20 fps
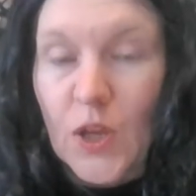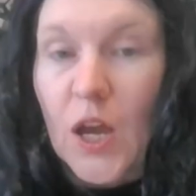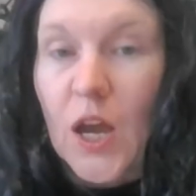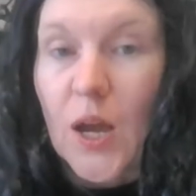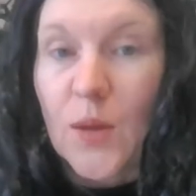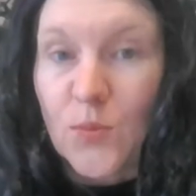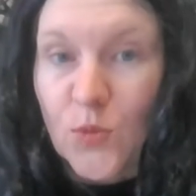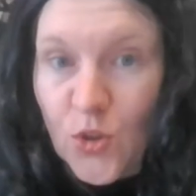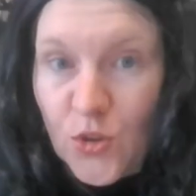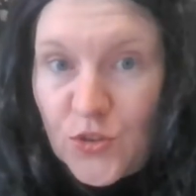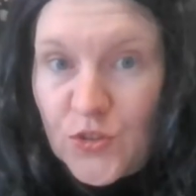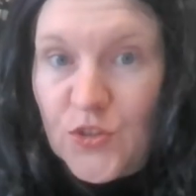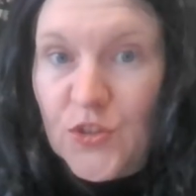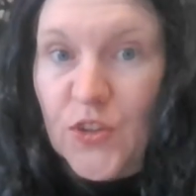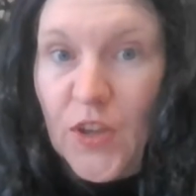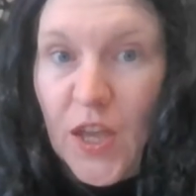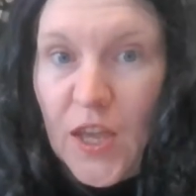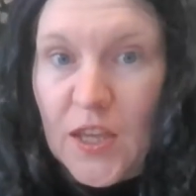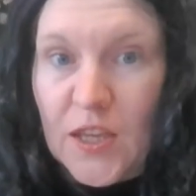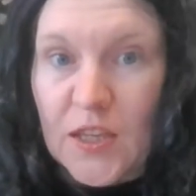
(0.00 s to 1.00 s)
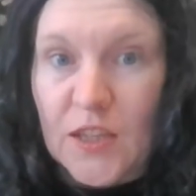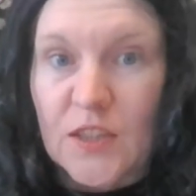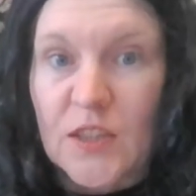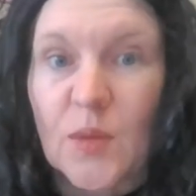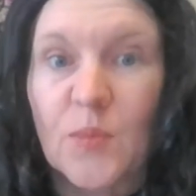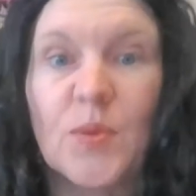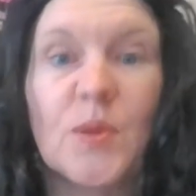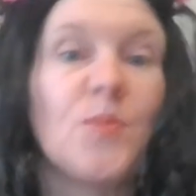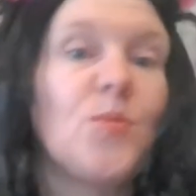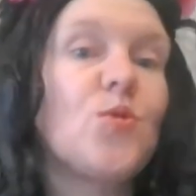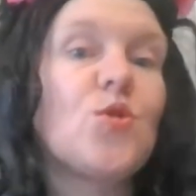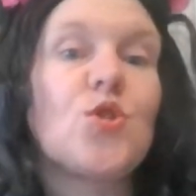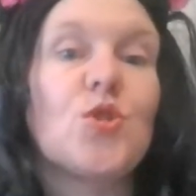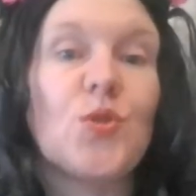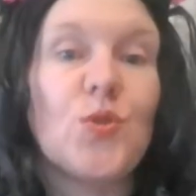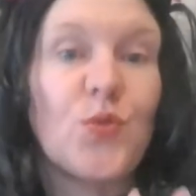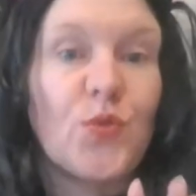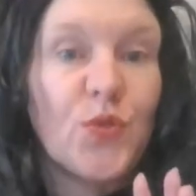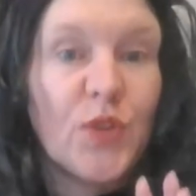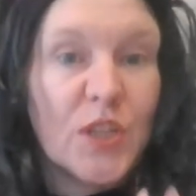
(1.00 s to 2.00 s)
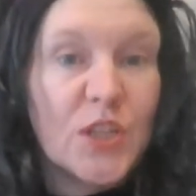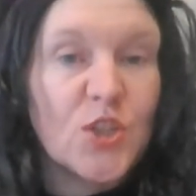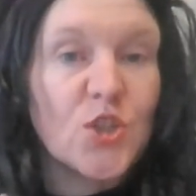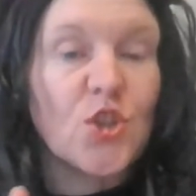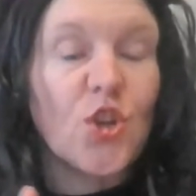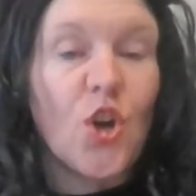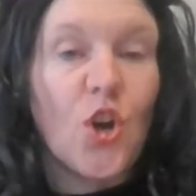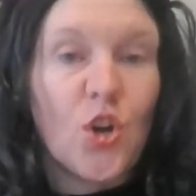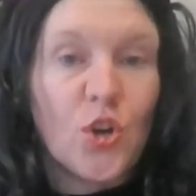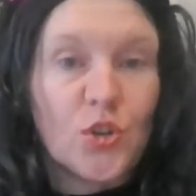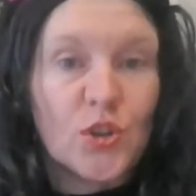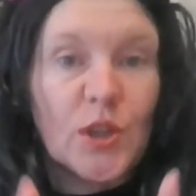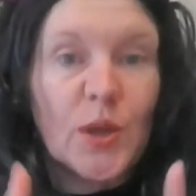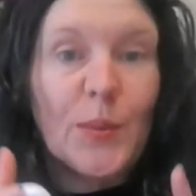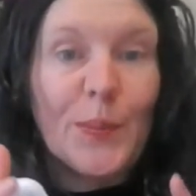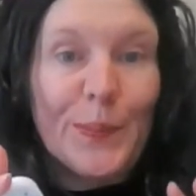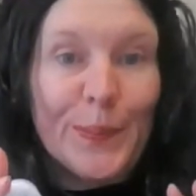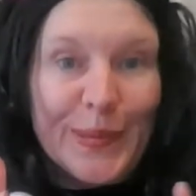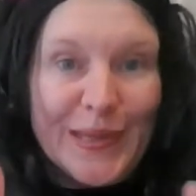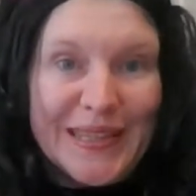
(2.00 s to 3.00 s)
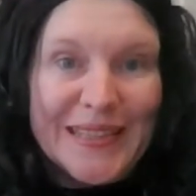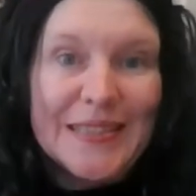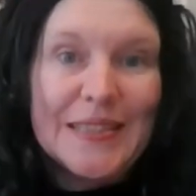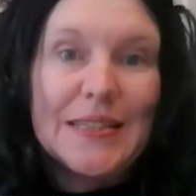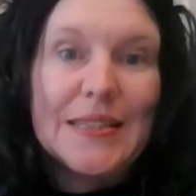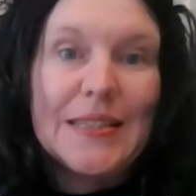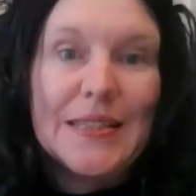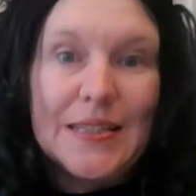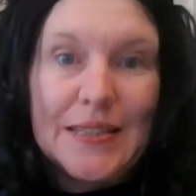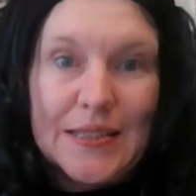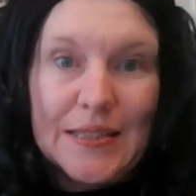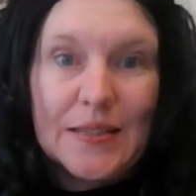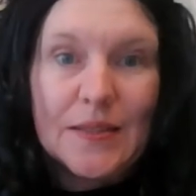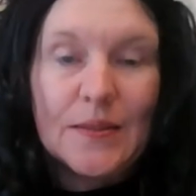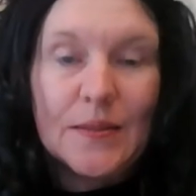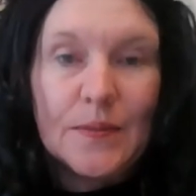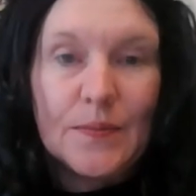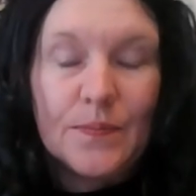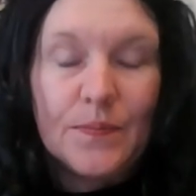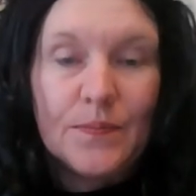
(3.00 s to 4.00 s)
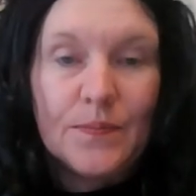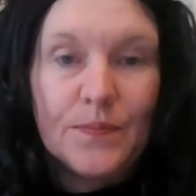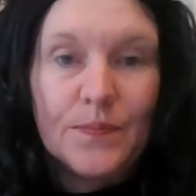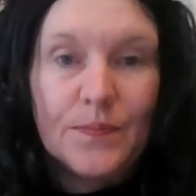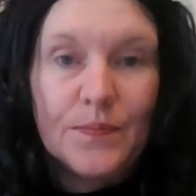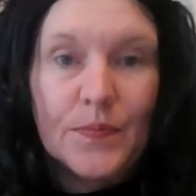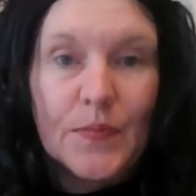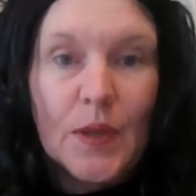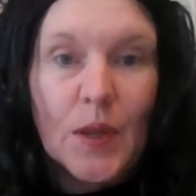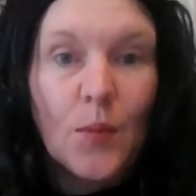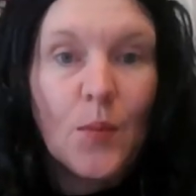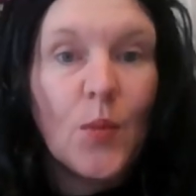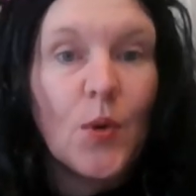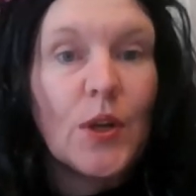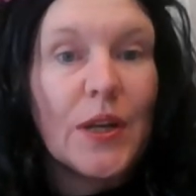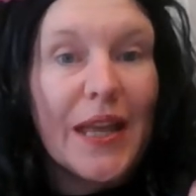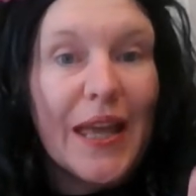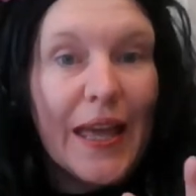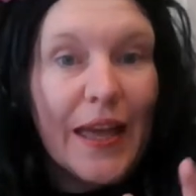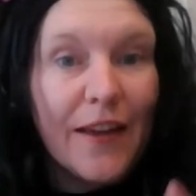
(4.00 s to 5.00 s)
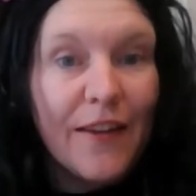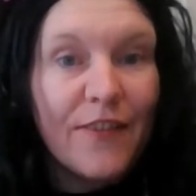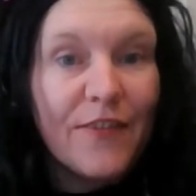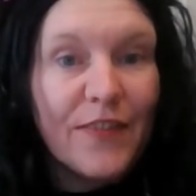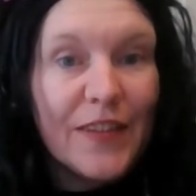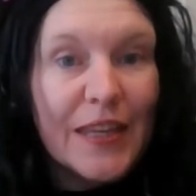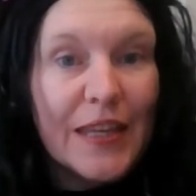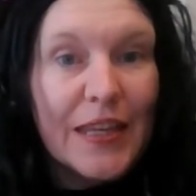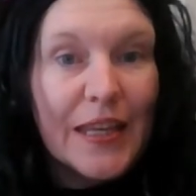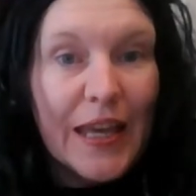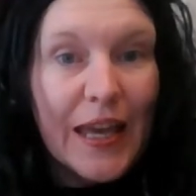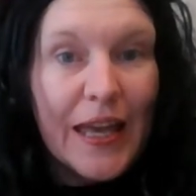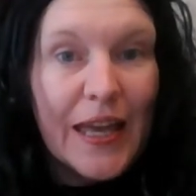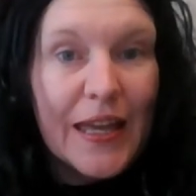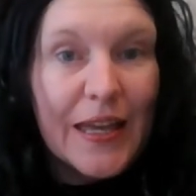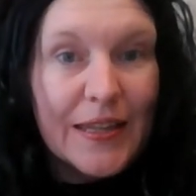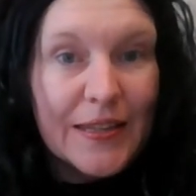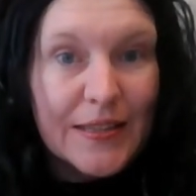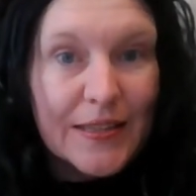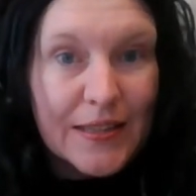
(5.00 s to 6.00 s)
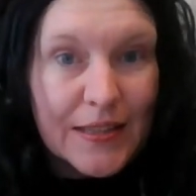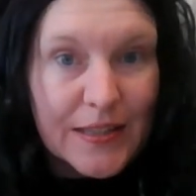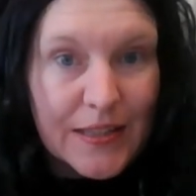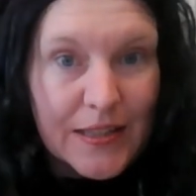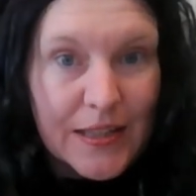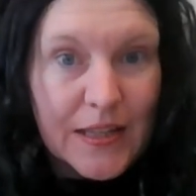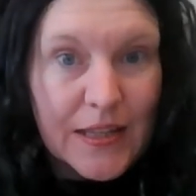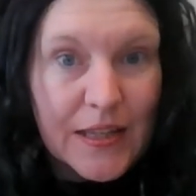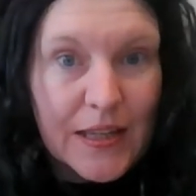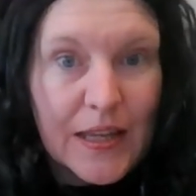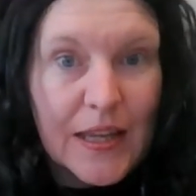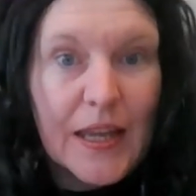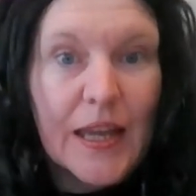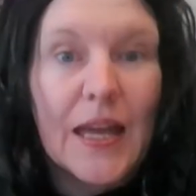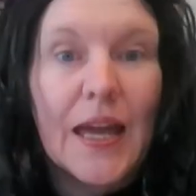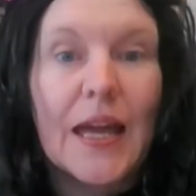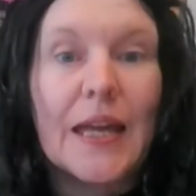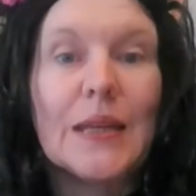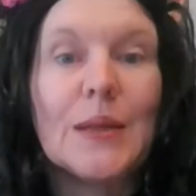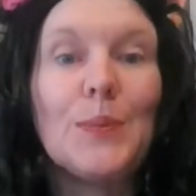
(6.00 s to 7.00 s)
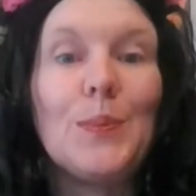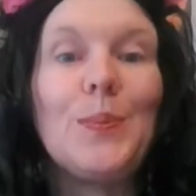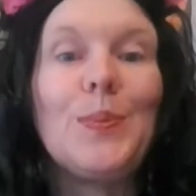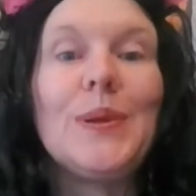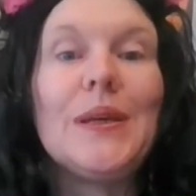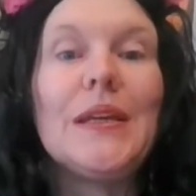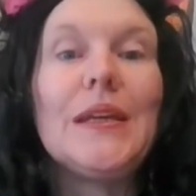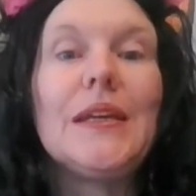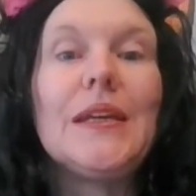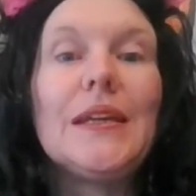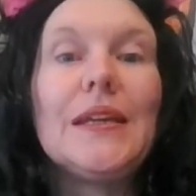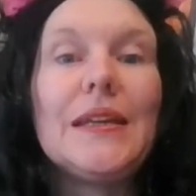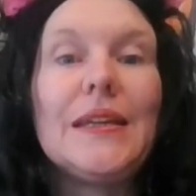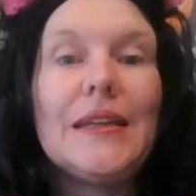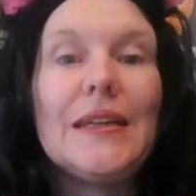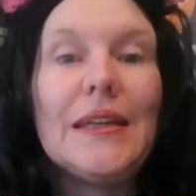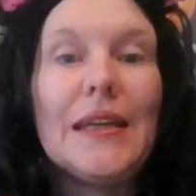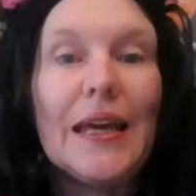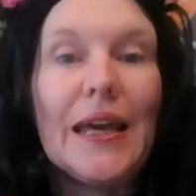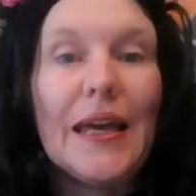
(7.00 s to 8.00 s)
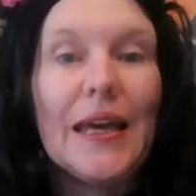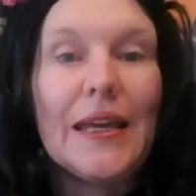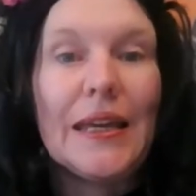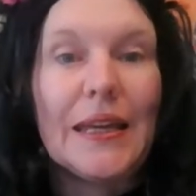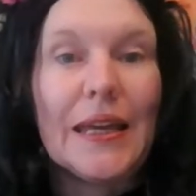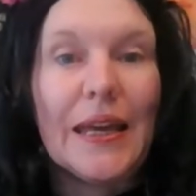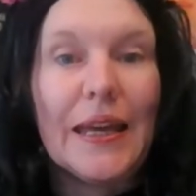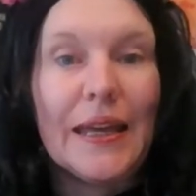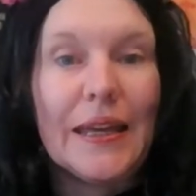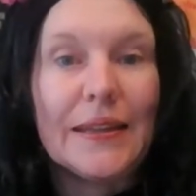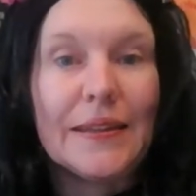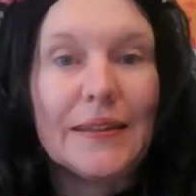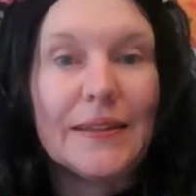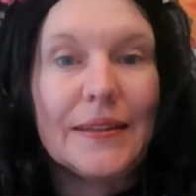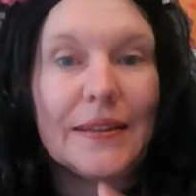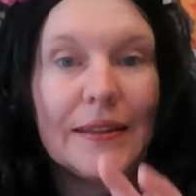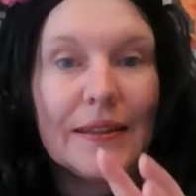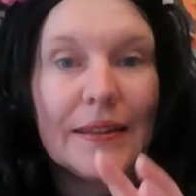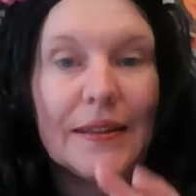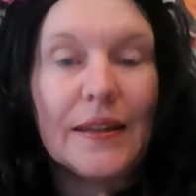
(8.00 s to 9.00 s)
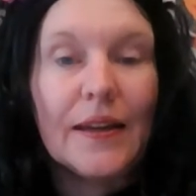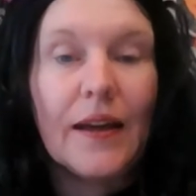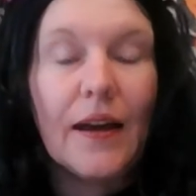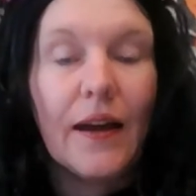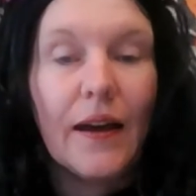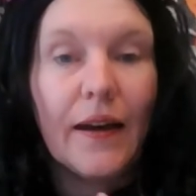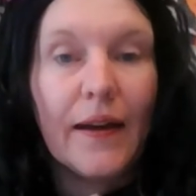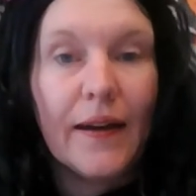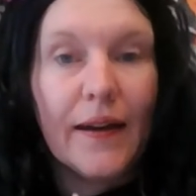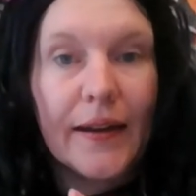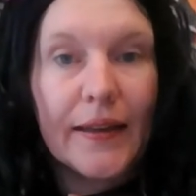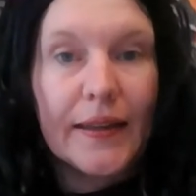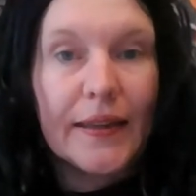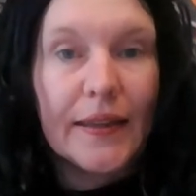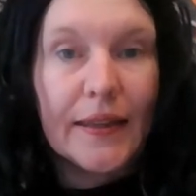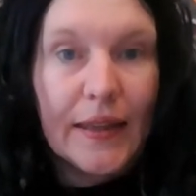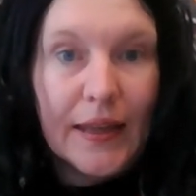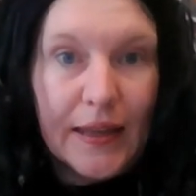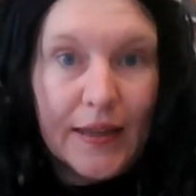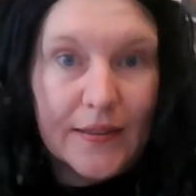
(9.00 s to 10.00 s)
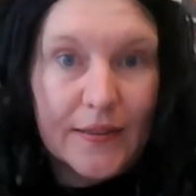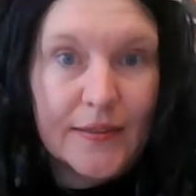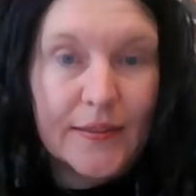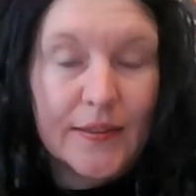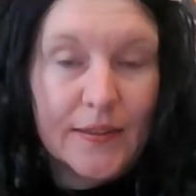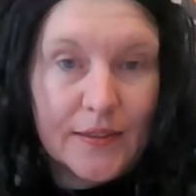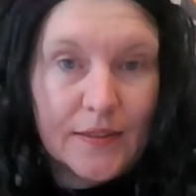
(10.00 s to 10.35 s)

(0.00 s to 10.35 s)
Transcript: I'm not saying that people should feast on beasties, but F E A S T and B E A S T I E S